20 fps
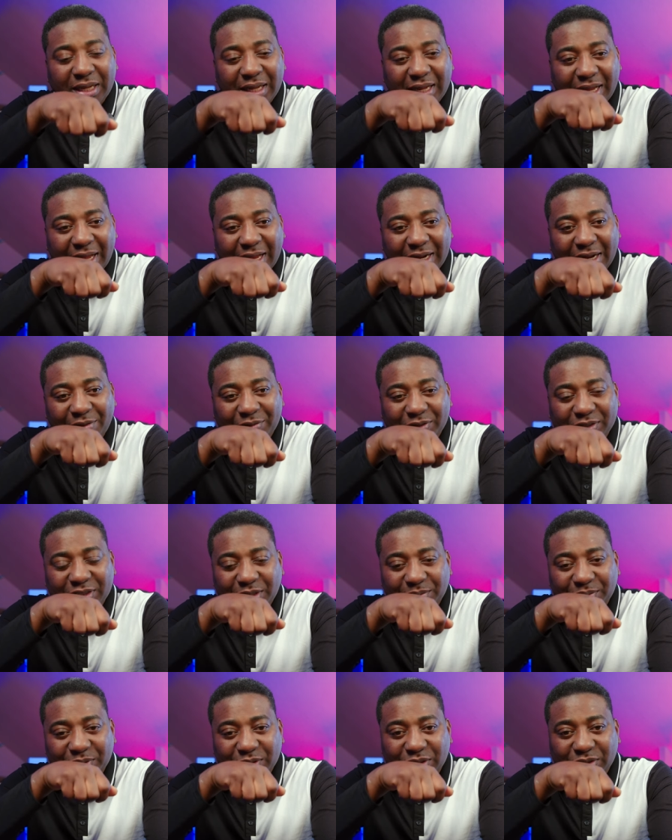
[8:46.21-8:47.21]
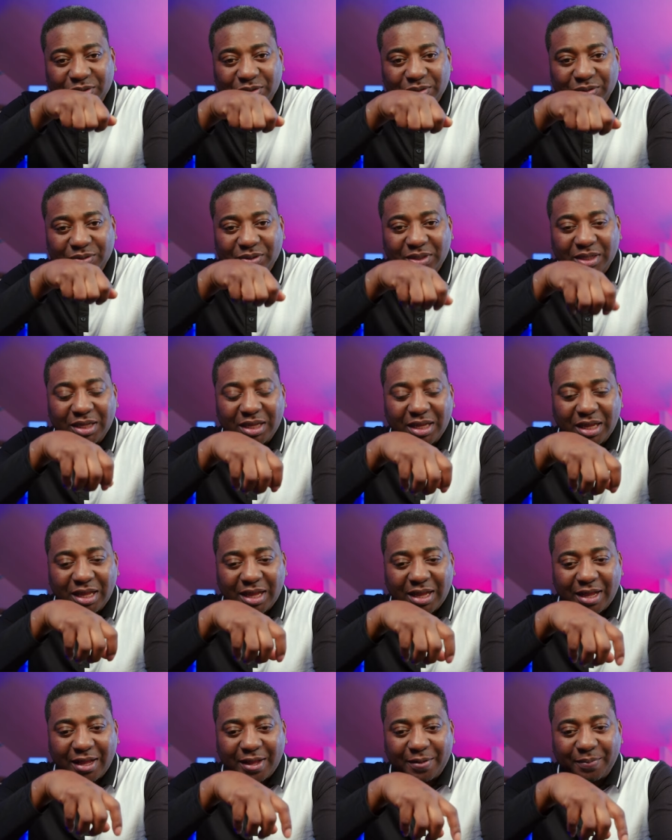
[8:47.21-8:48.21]
and I was able to,
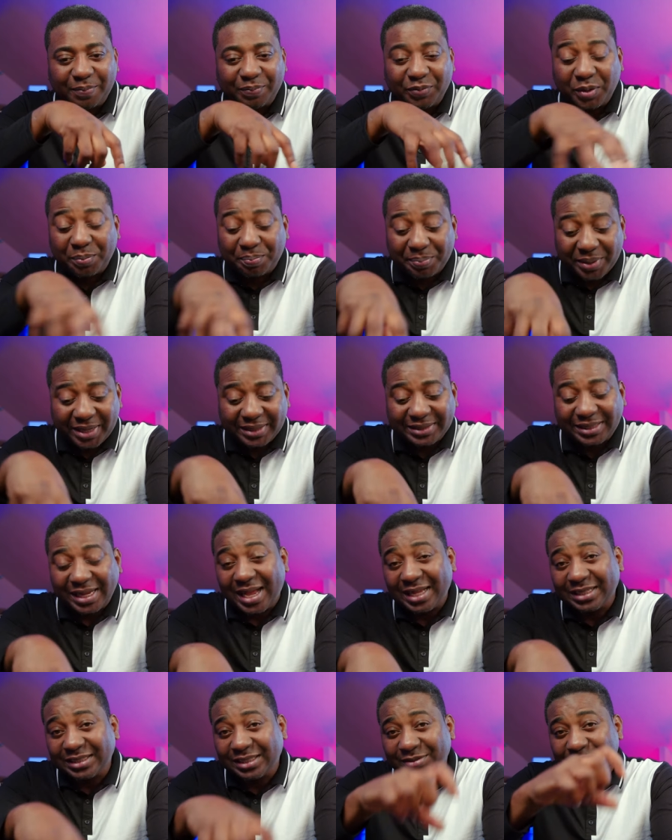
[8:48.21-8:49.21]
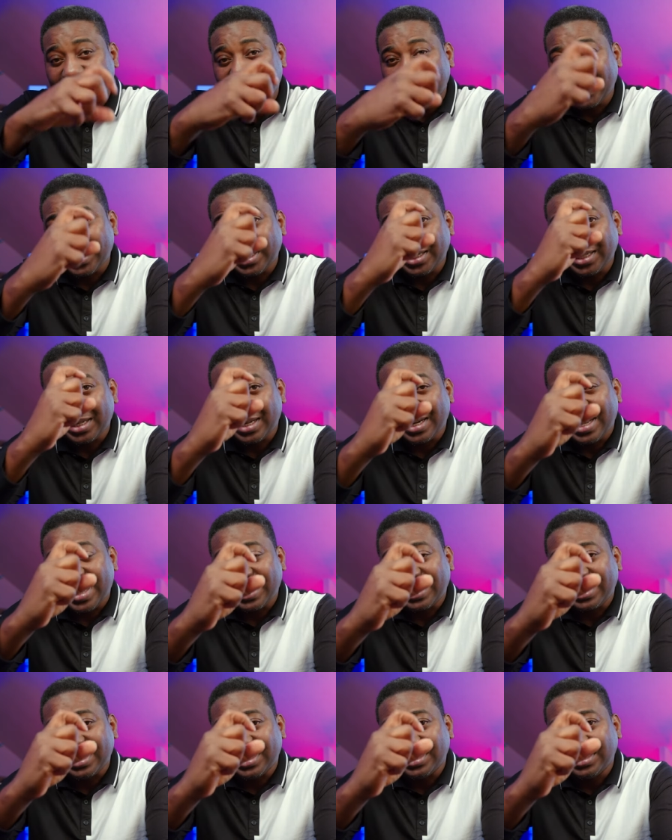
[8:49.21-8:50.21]
the base has a ring
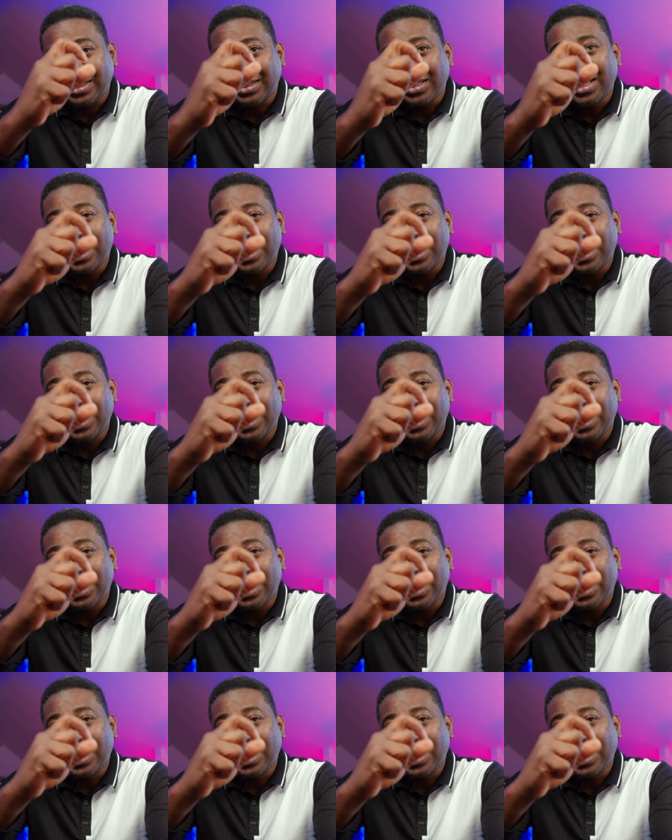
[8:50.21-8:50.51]
like this